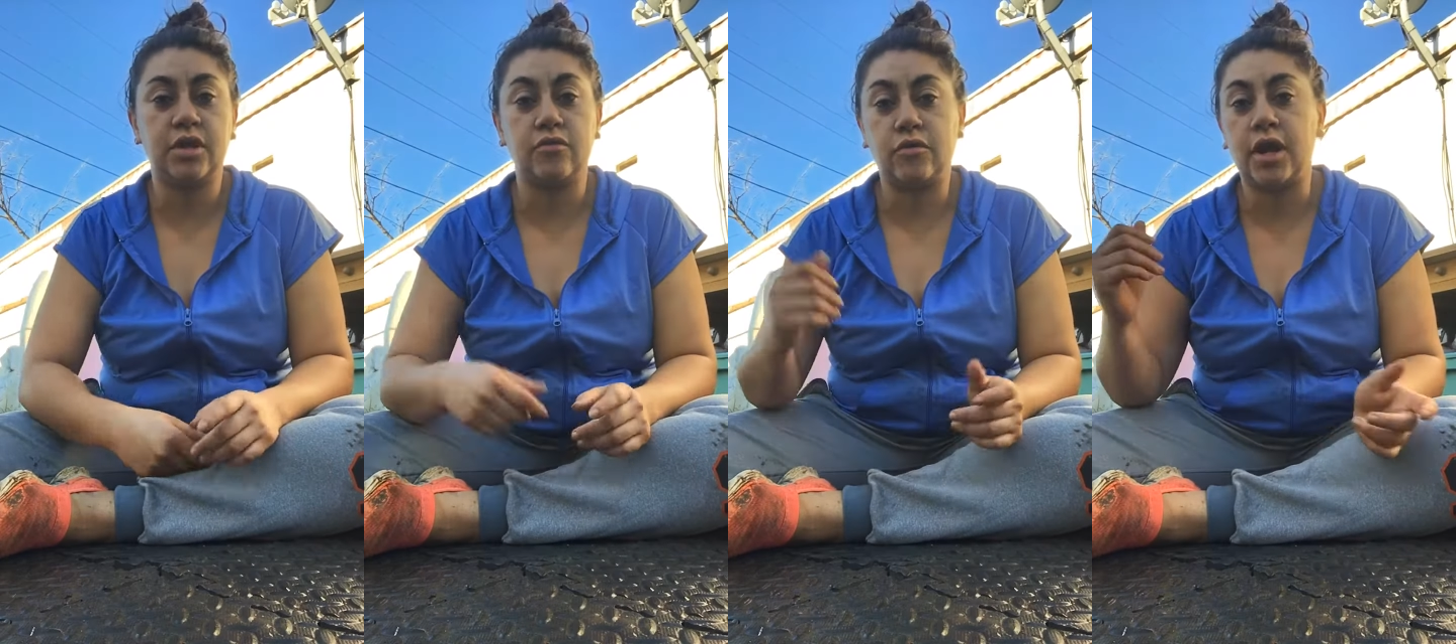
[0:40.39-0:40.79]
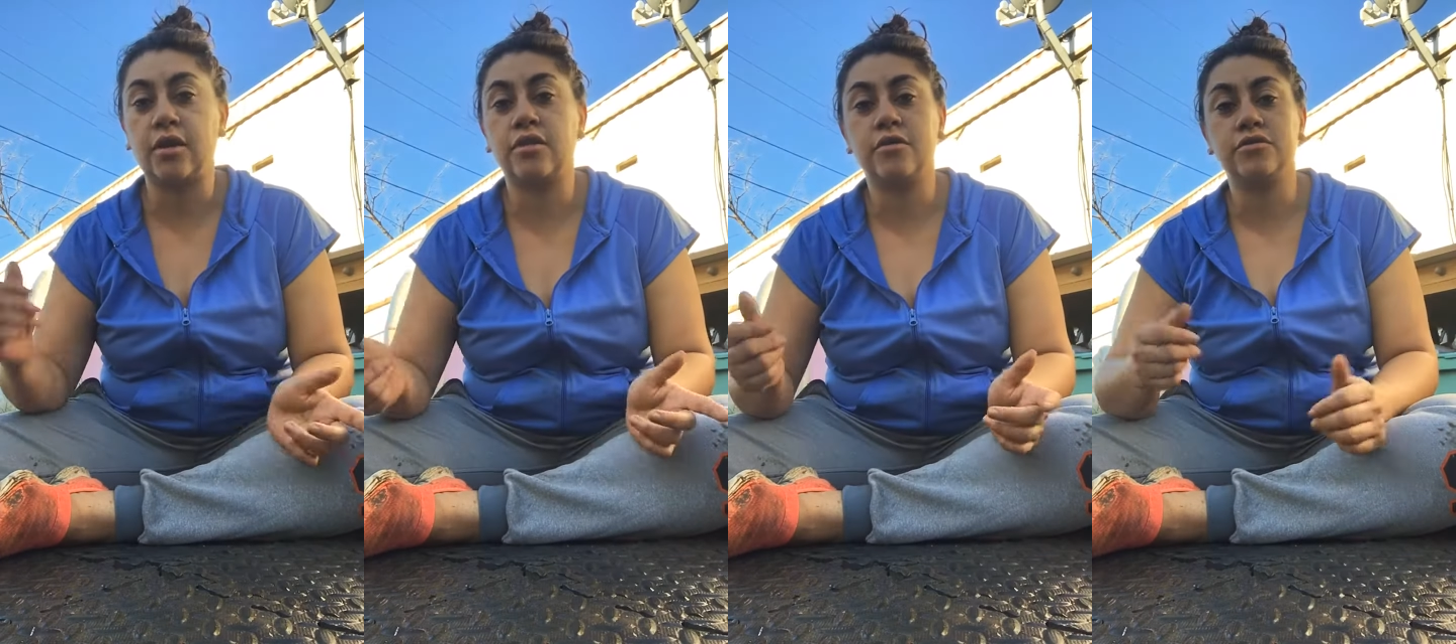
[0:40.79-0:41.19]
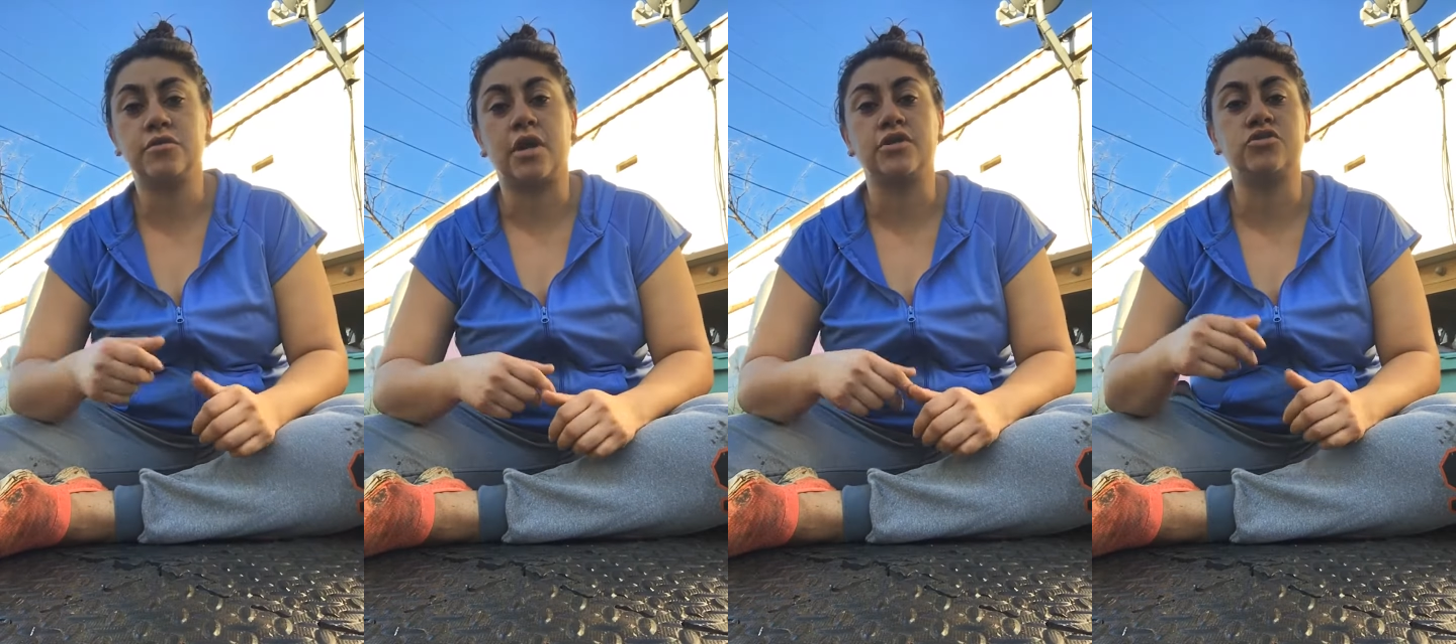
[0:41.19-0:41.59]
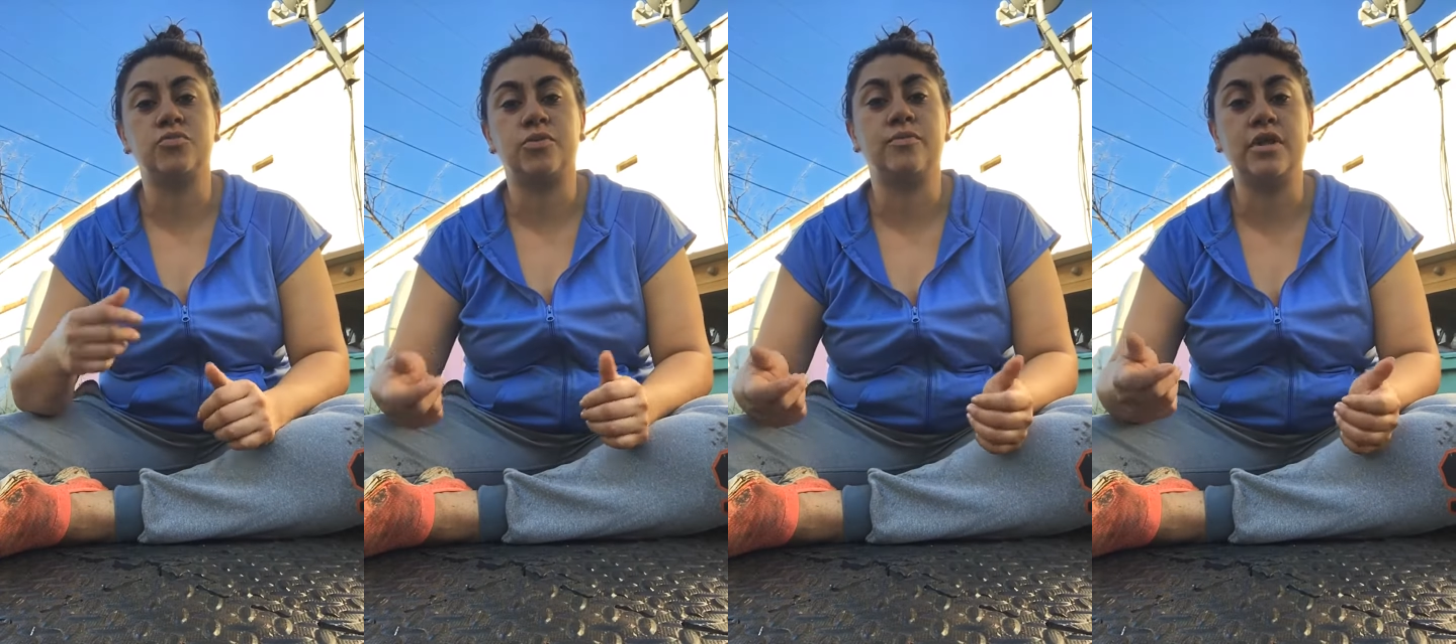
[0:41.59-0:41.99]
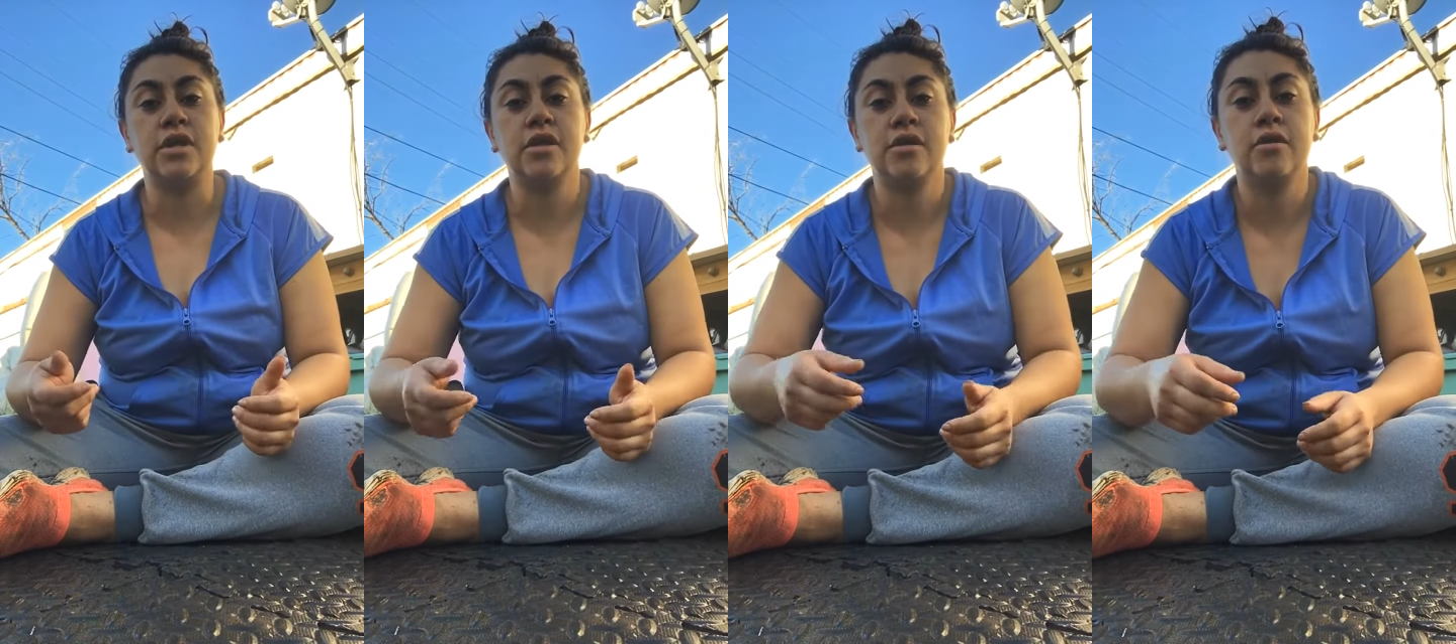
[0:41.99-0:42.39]
It rained though, so it got super
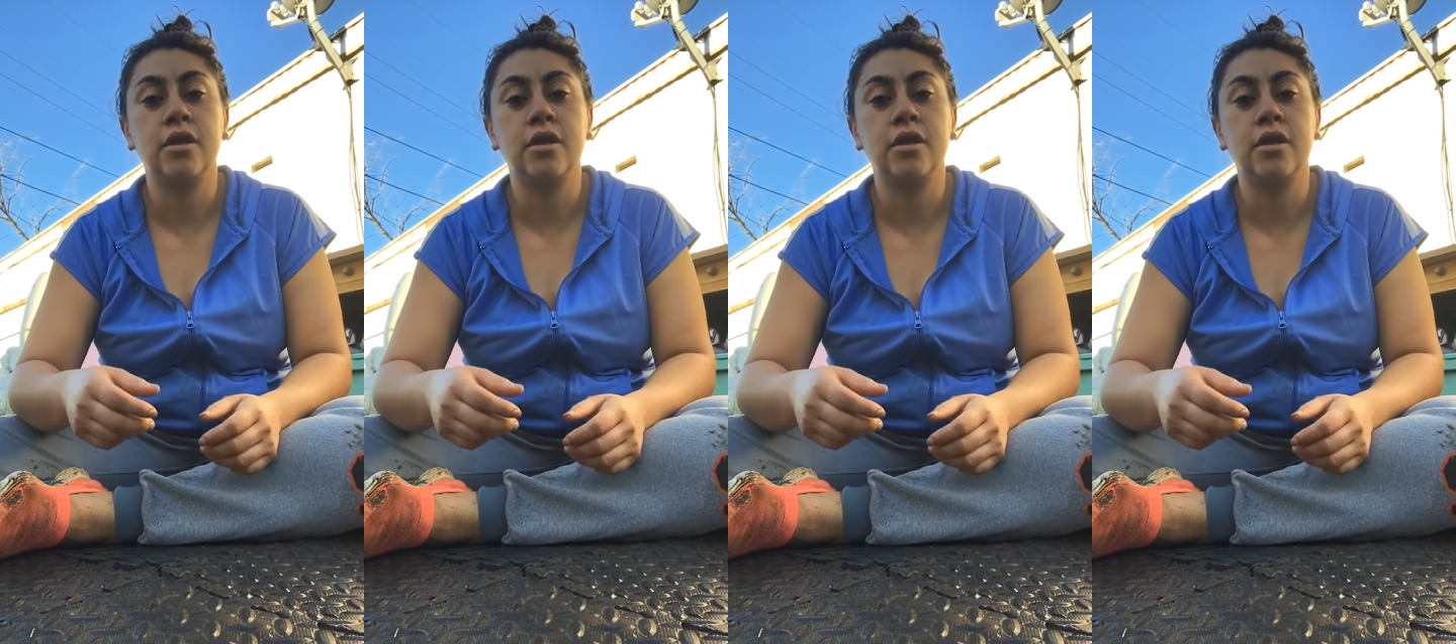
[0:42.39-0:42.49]
muddy.